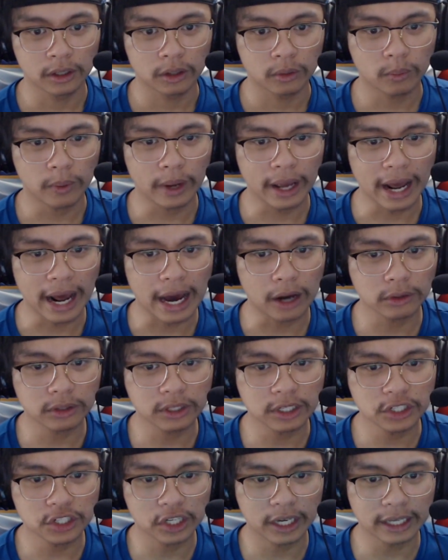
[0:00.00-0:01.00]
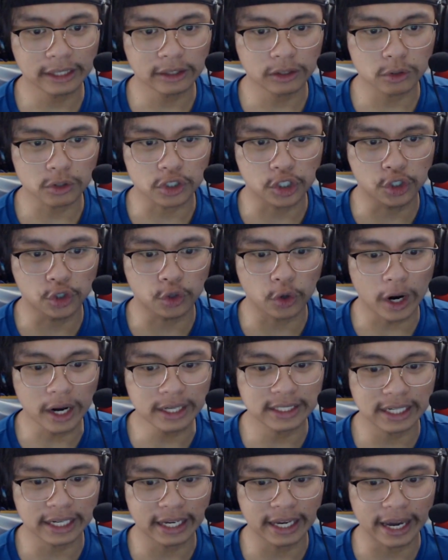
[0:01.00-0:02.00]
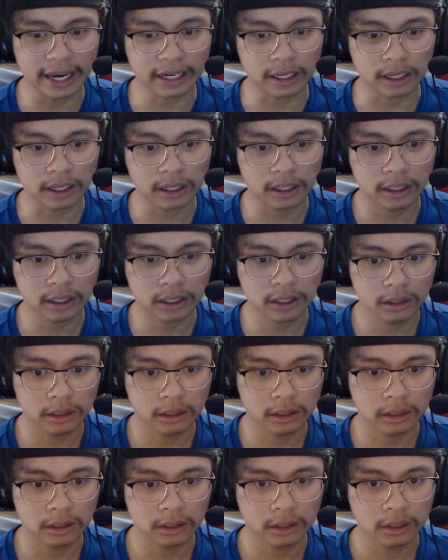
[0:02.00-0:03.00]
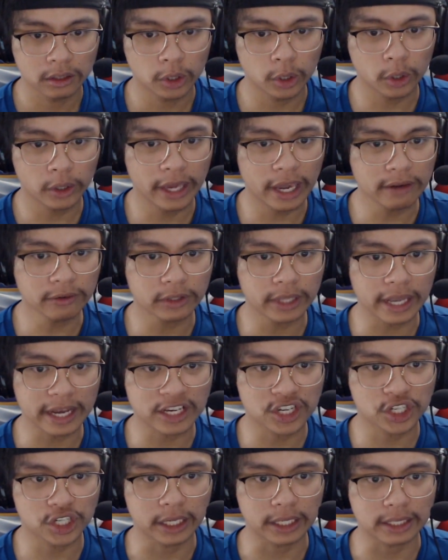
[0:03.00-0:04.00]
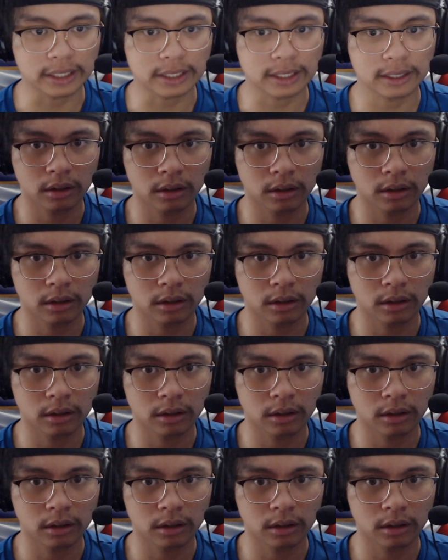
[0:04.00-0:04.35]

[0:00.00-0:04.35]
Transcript: Wait, how did she get those drugs again? Who gave her that shit?